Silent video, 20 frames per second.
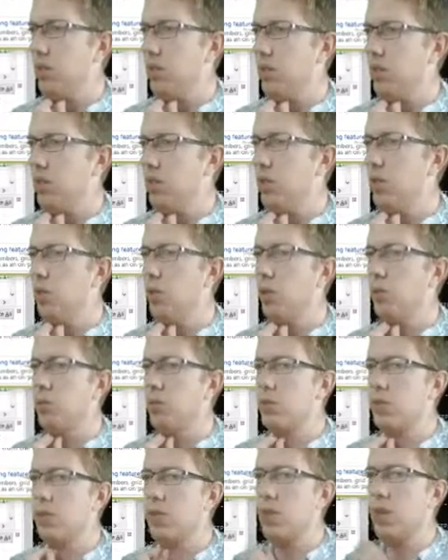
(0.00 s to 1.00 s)
I don't know why I'm
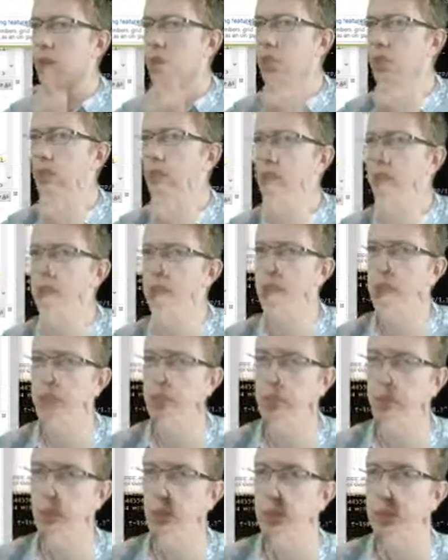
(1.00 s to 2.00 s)
using the ID to
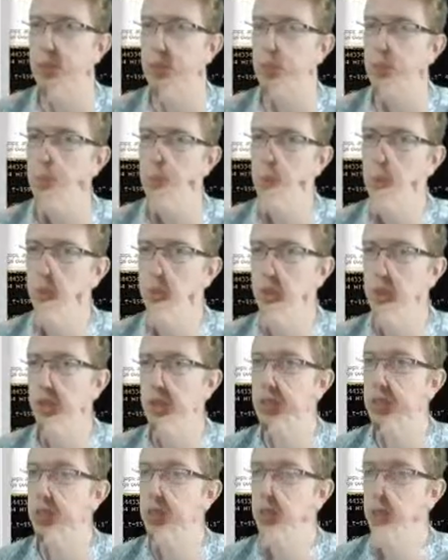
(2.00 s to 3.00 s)
save those
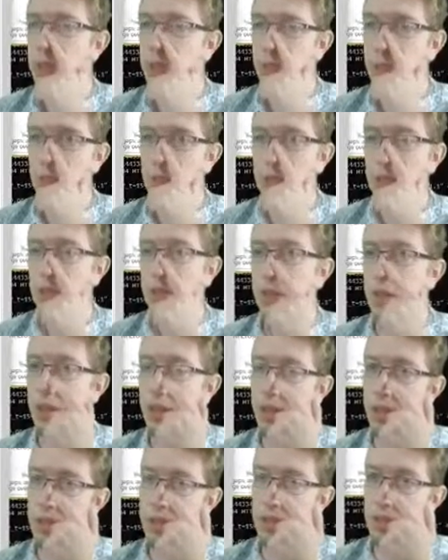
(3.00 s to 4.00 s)
emoji
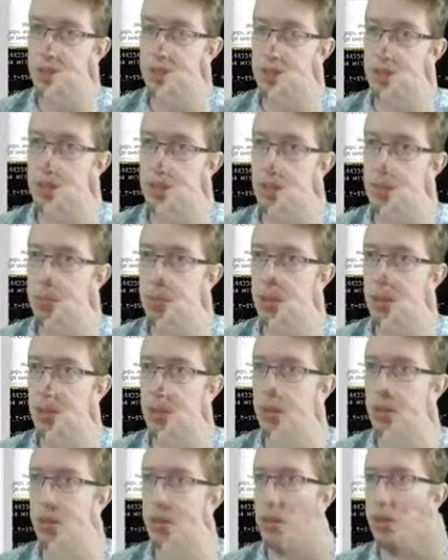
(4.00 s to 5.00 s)
IDs. Let me
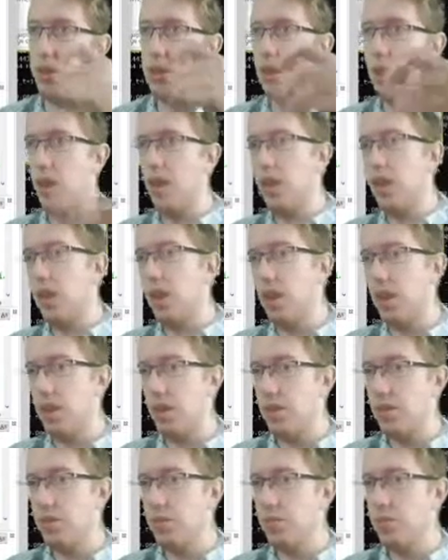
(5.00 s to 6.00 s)
look at that again.